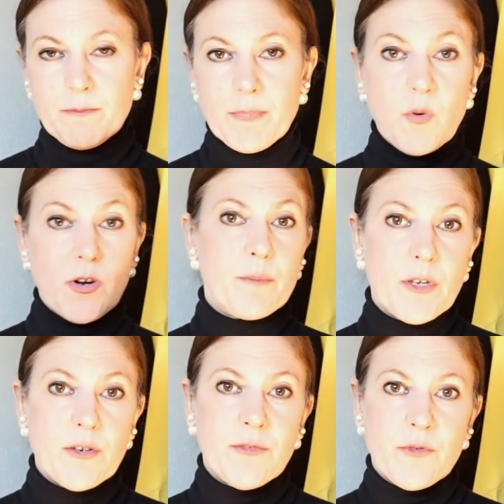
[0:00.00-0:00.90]
But what a
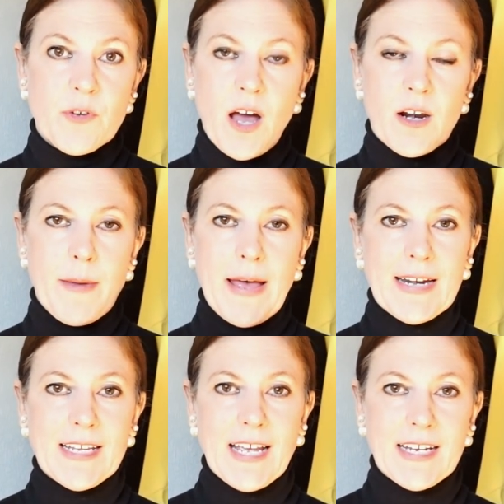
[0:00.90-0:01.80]
beautiful colour
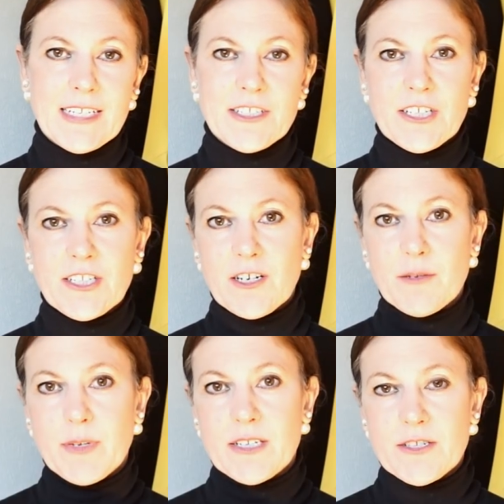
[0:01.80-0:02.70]
palette and it's just going
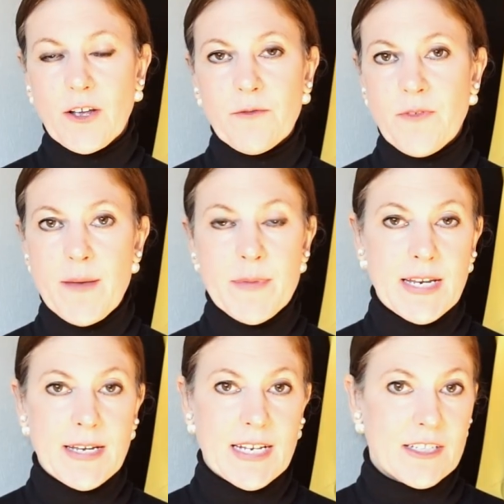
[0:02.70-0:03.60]
to be so
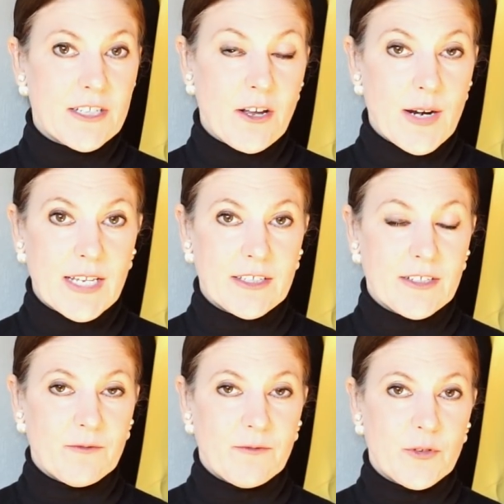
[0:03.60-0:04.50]
feminine and so
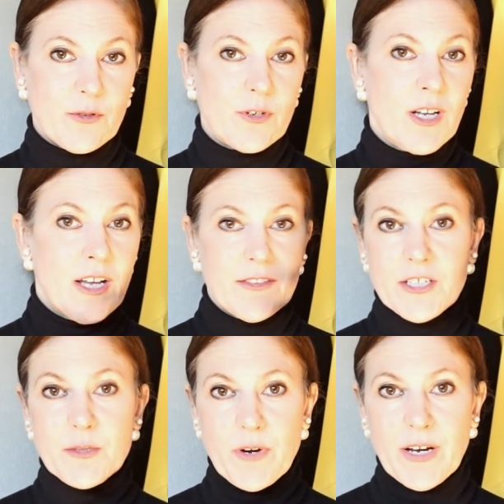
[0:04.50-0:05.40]
elegant for the
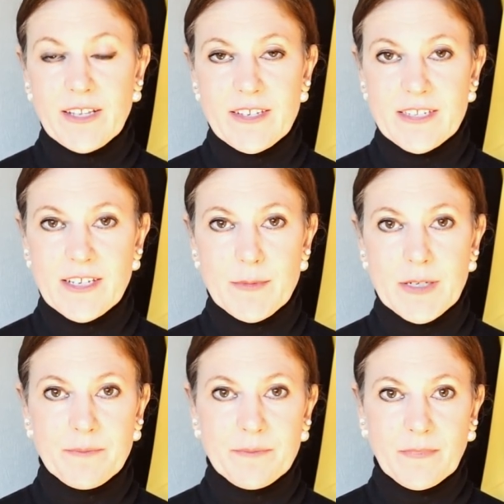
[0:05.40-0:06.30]
spring and the
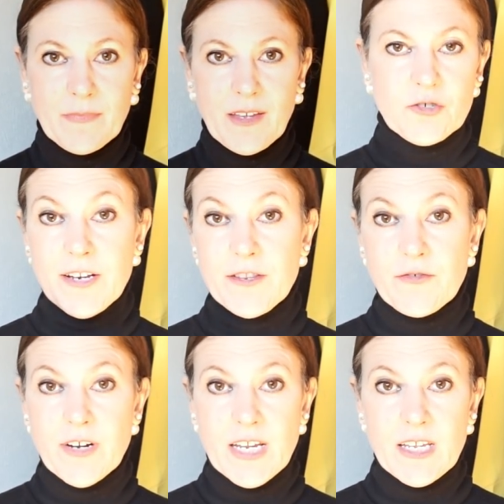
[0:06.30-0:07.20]
summer. Trend
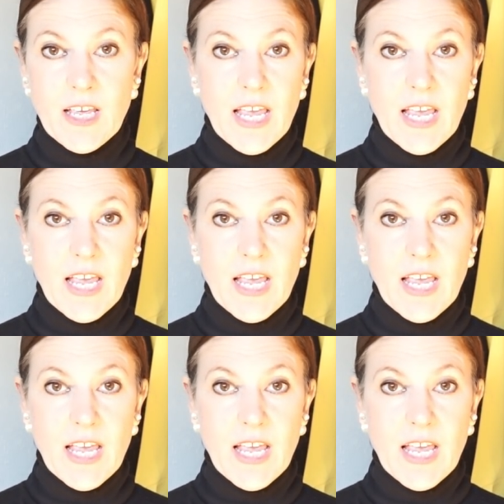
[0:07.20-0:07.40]
three